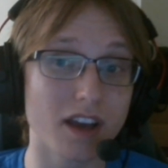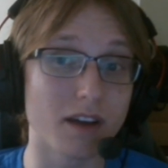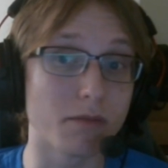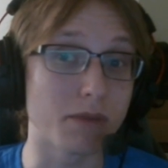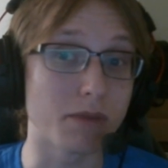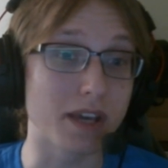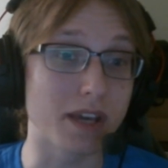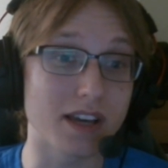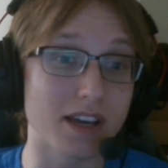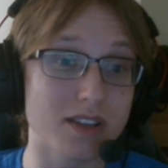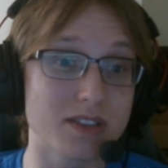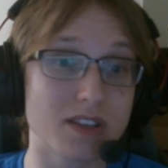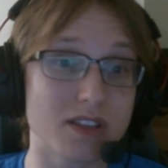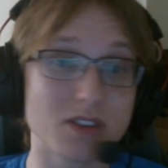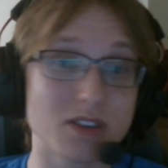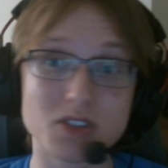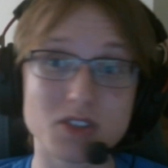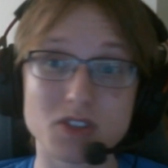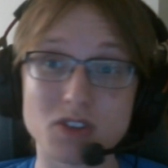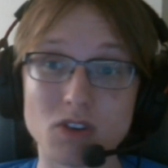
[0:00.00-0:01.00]
because
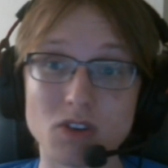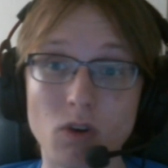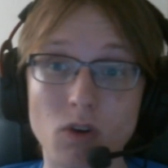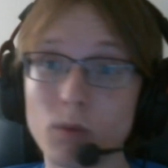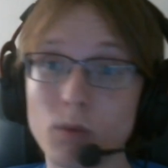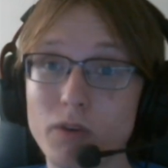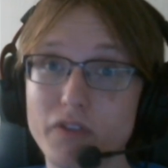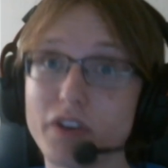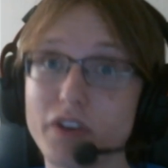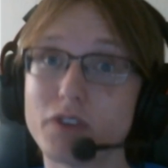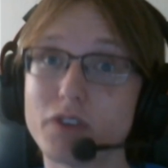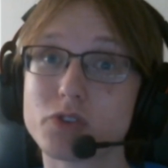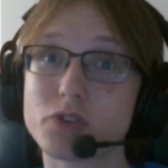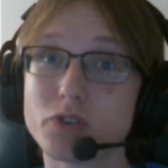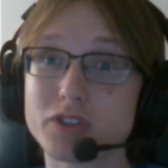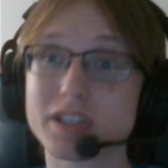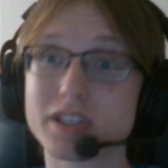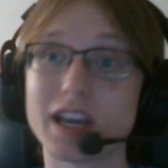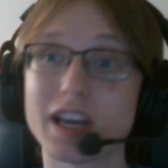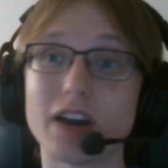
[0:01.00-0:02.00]
there's a normal favorite
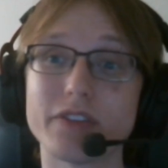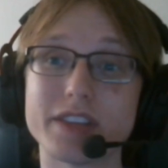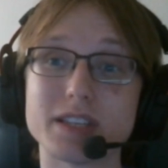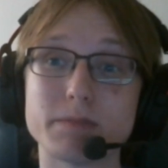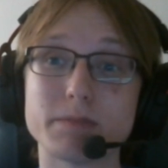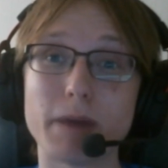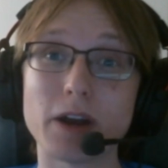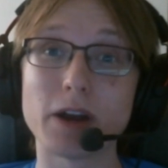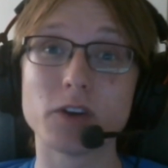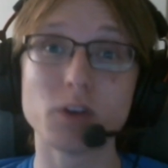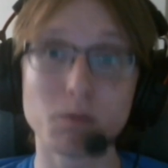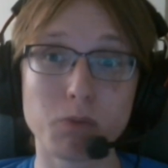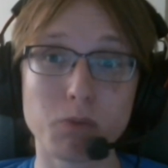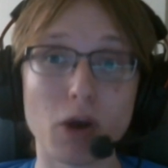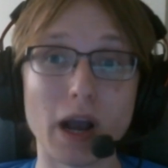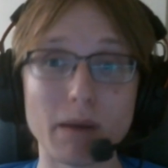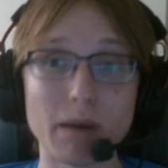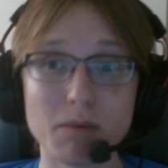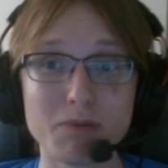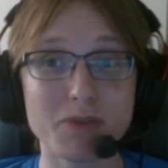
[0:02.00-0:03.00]
tool scout that's better, you're
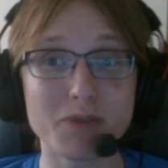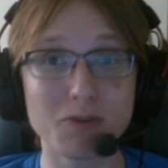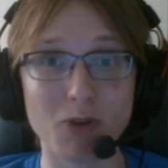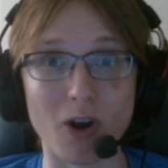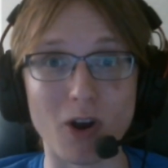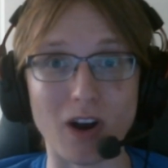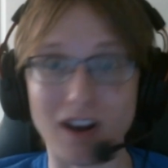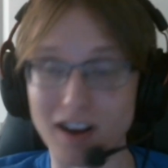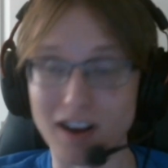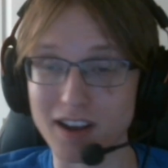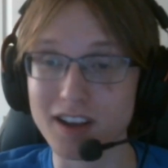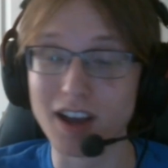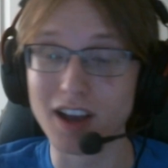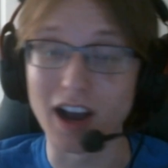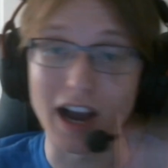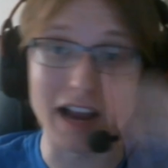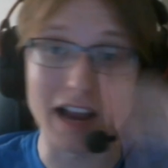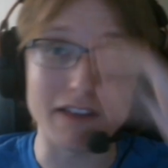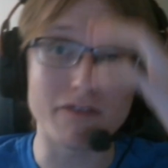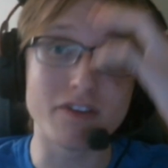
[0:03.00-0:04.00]
probably wrong.
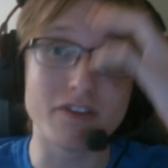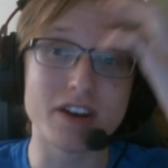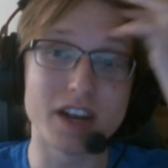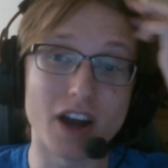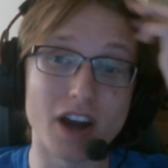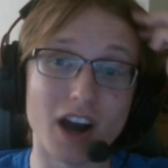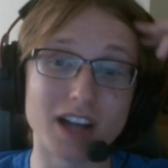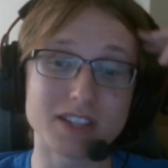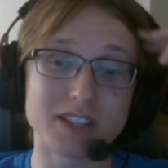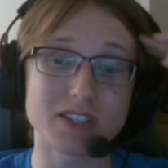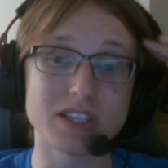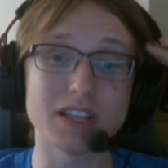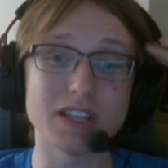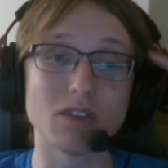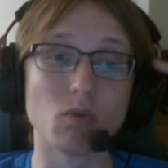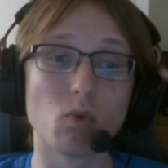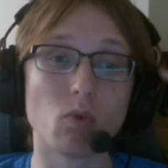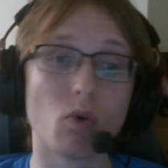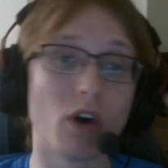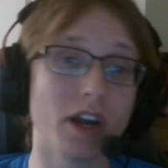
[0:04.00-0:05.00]
I've not
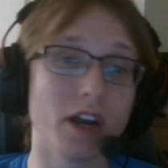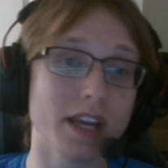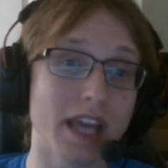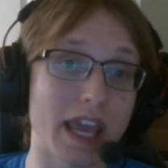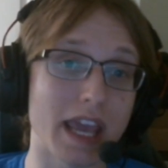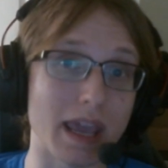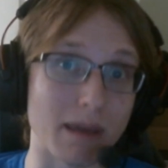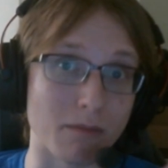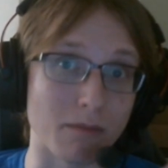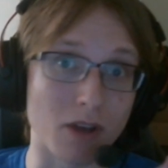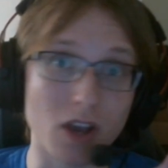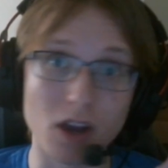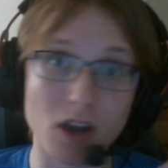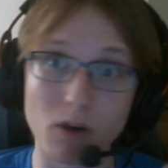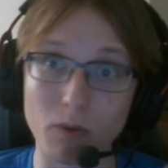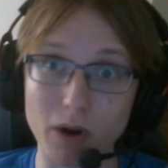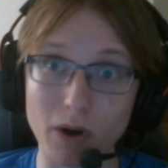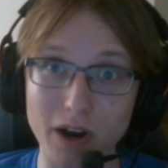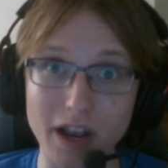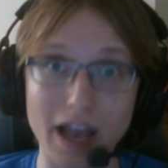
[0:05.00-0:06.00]
seen one game
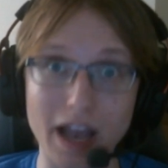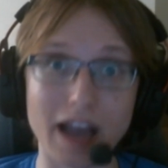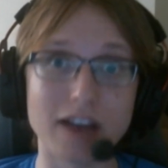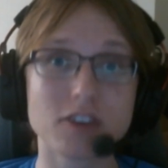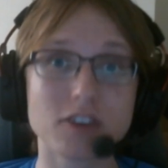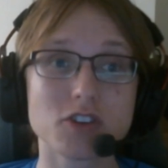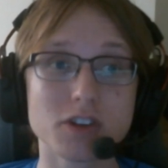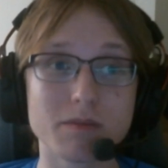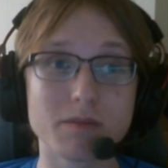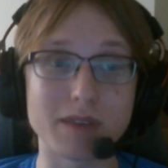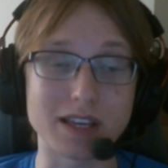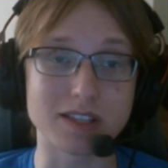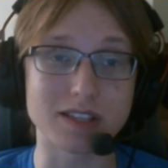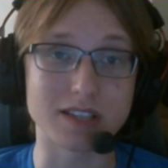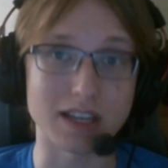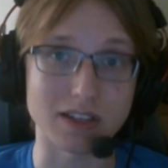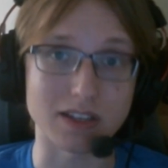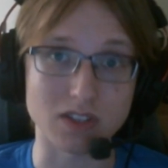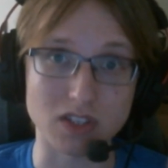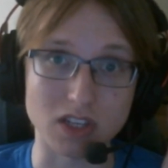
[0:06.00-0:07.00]
where it actually makes
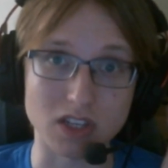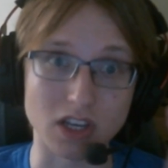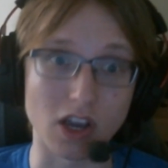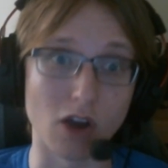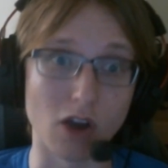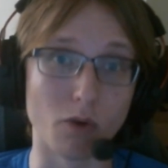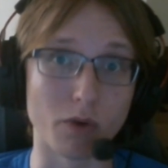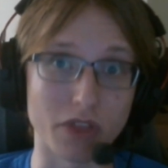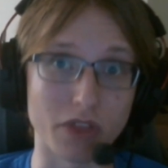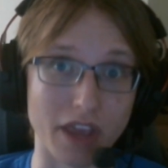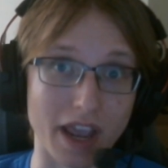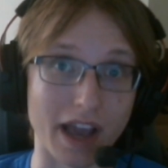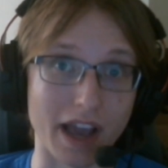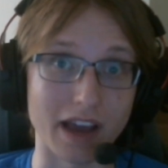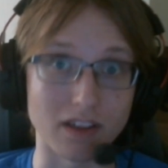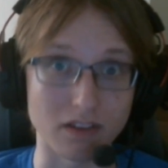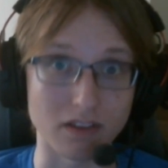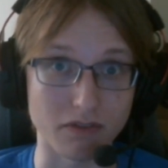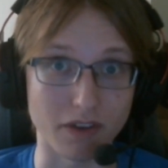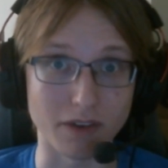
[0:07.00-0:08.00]
sense to go with a
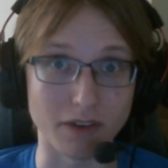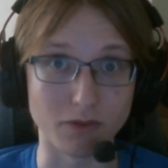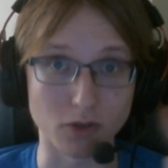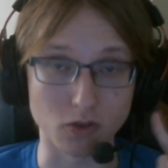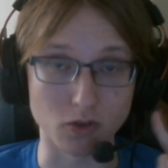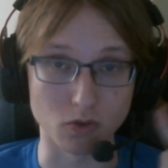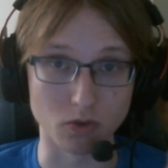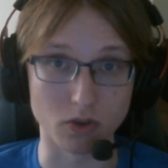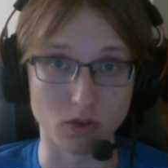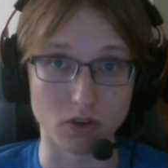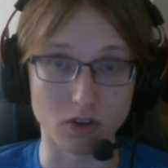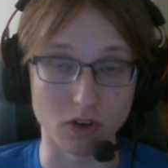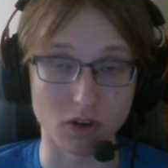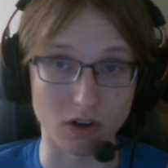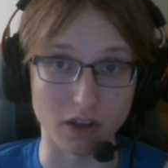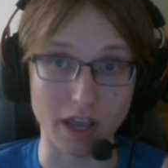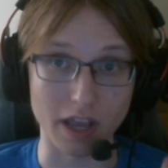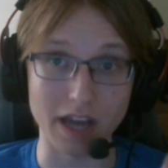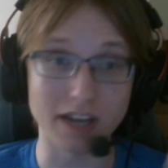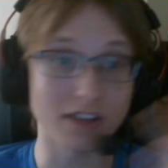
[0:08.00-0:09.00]
highly favored tool
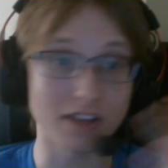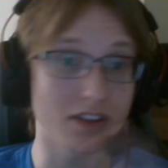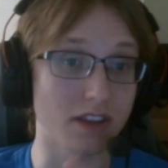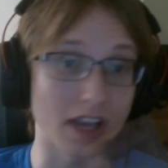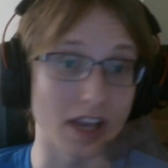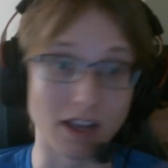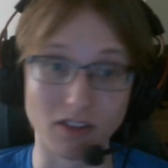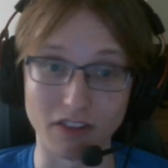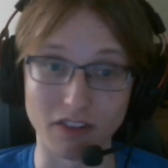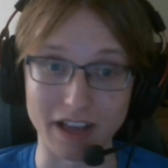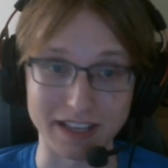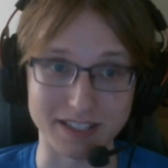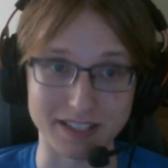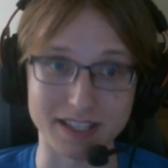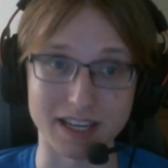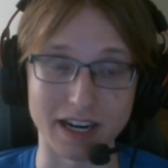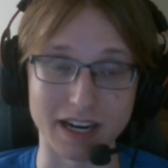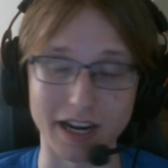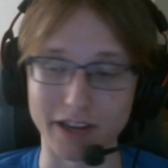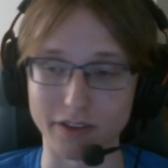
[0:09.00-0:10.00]
or anything less
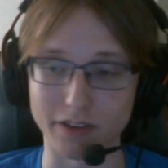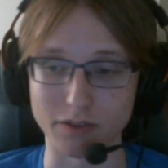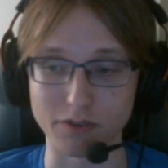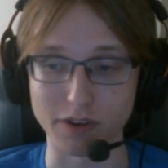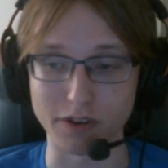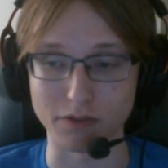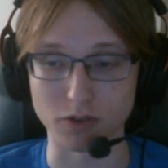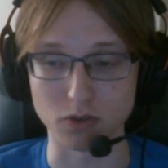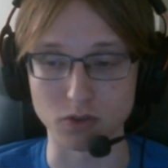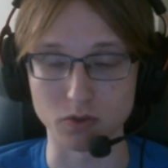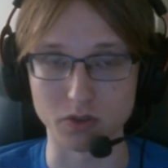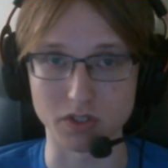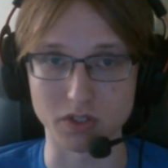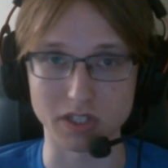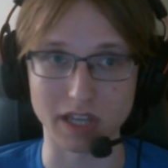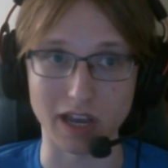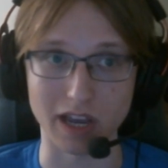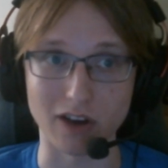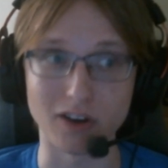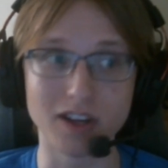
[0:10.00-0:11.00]
than a highly favored tool
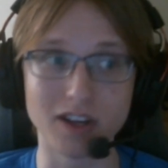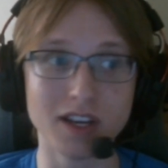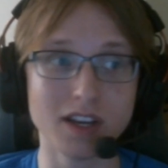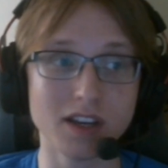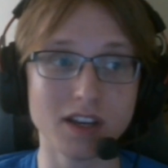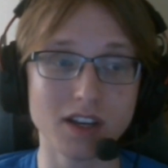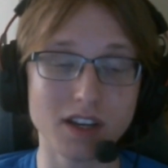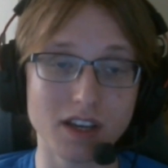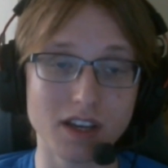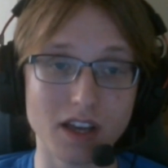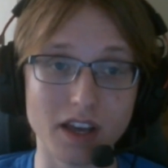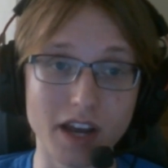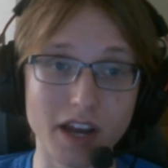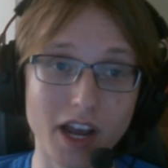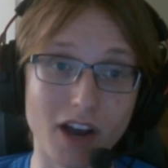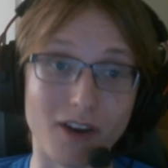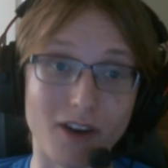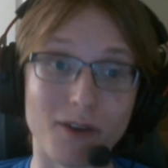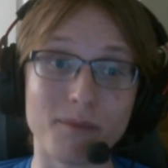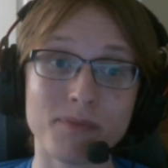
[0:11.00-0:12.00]
scout.
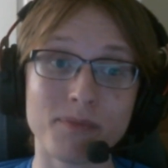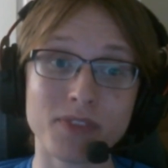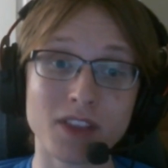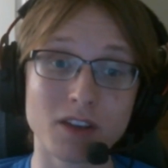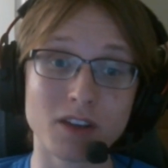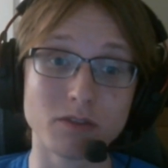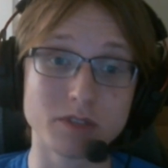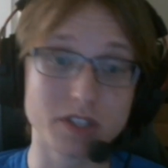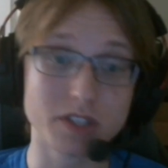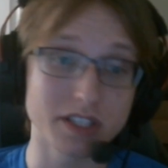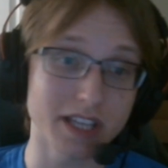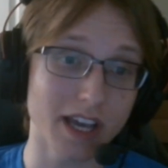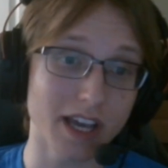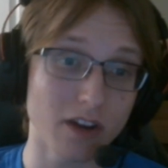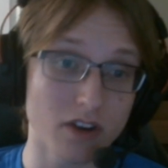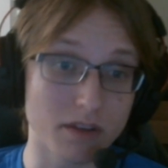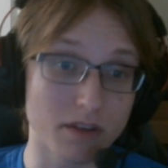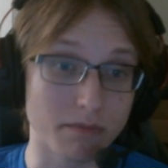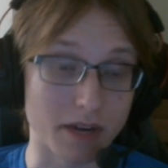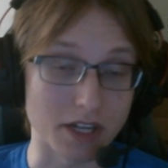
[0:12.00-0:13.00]
Now, with
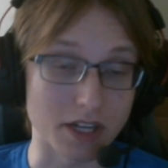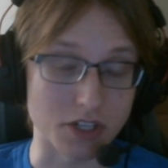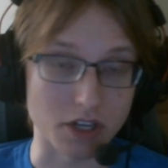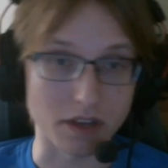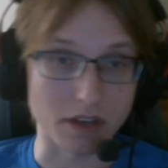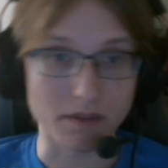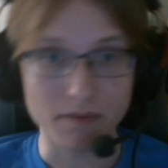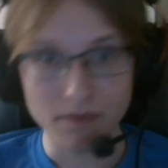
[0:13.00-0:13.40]
scouting budget,